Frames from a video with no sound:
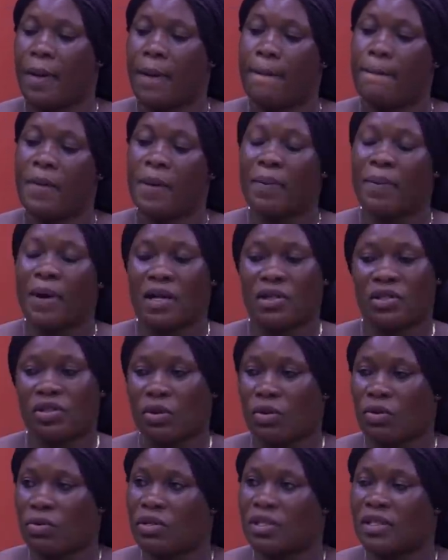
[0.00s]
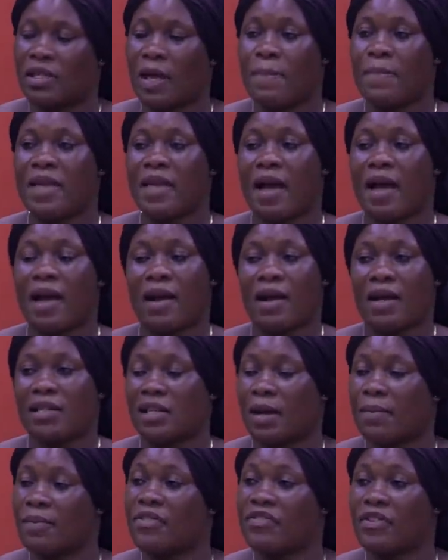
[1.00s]
me pa cha se me an
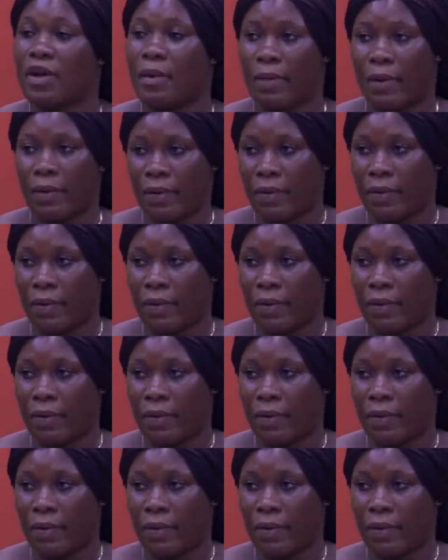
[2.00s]
kasa me hwe me ho